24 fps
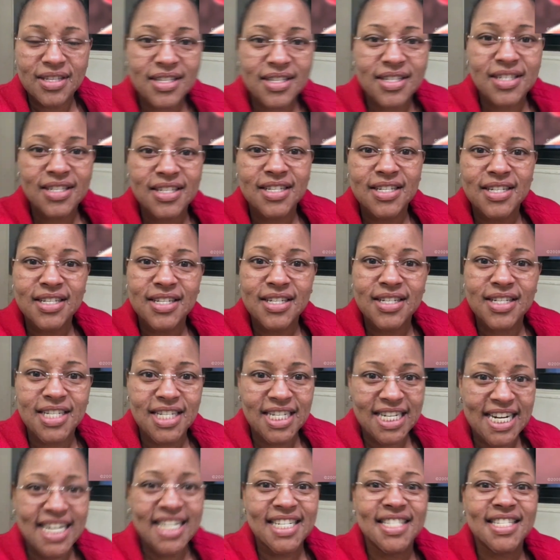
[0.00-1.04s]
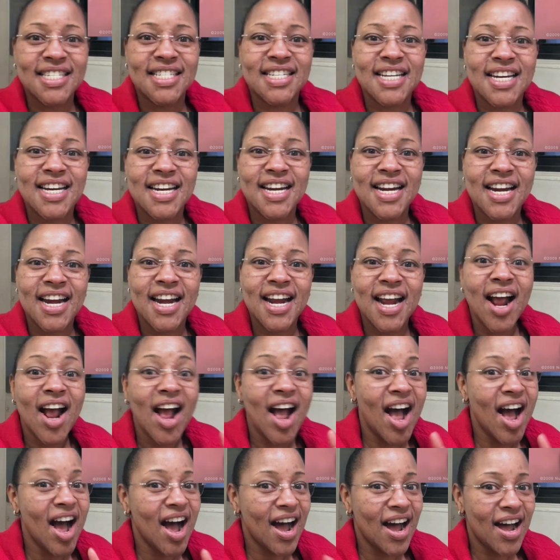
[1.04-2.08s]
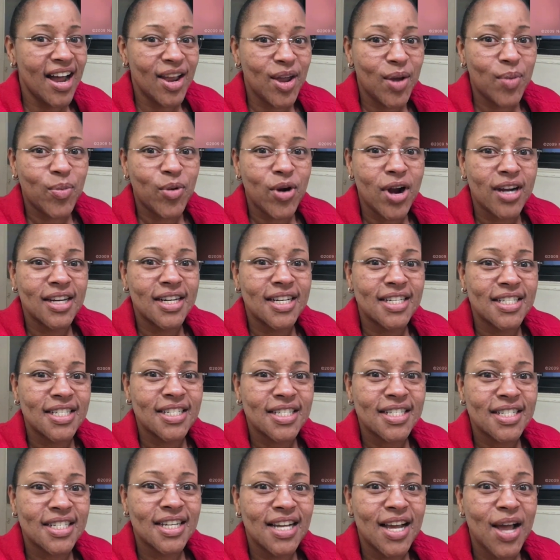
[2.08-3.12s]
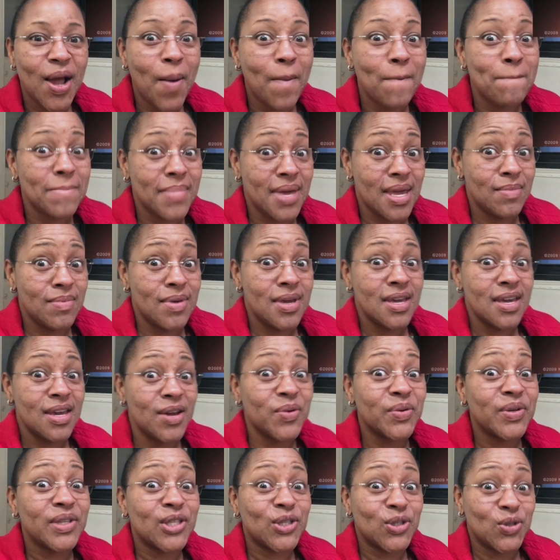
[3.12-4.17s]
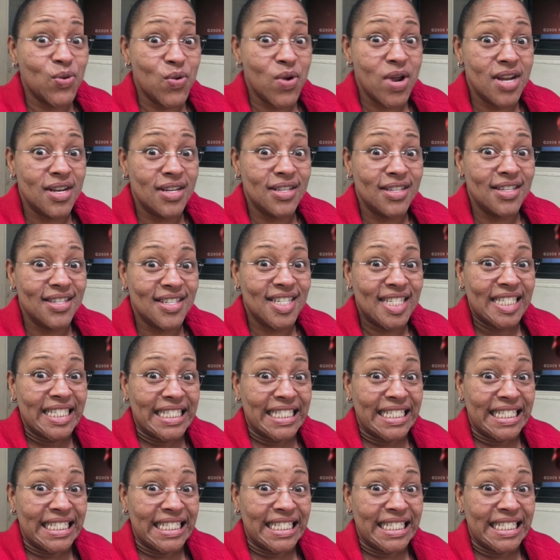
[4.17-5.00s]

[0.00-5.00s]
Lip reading: is it. Today is the day I get pregnant, maybe with twins.